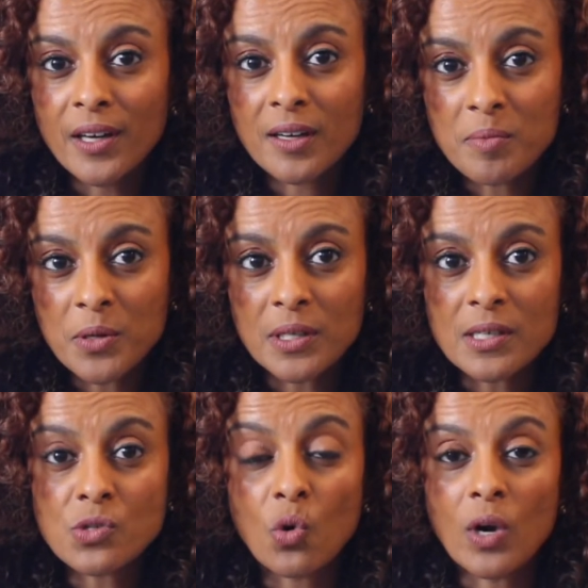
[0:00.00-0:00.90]

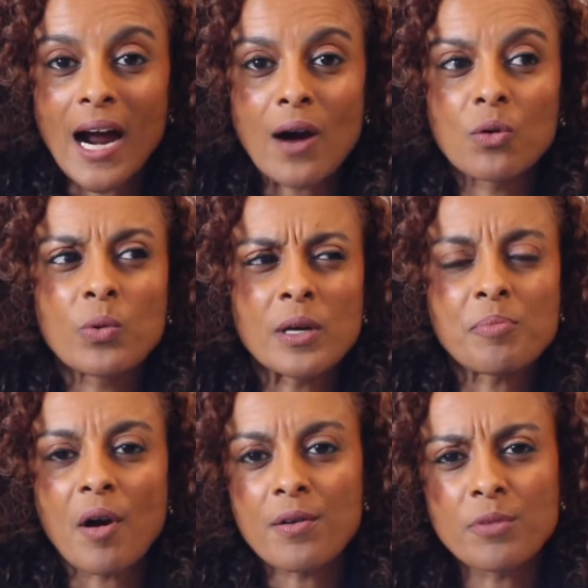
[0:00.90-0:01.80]
communities? Or how are we a
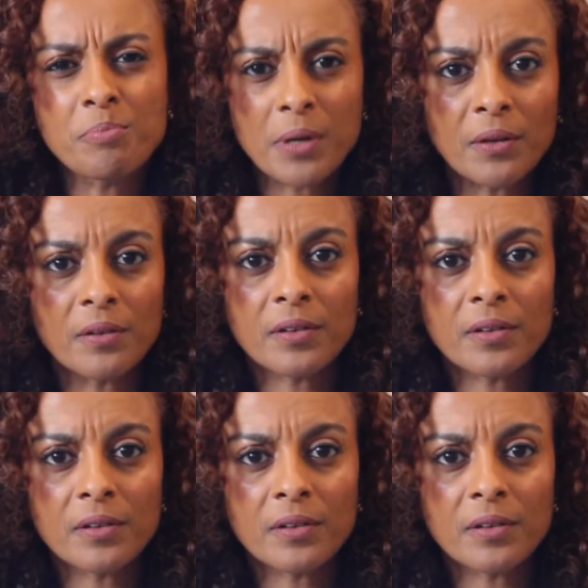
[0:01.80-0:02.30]
part of a bigger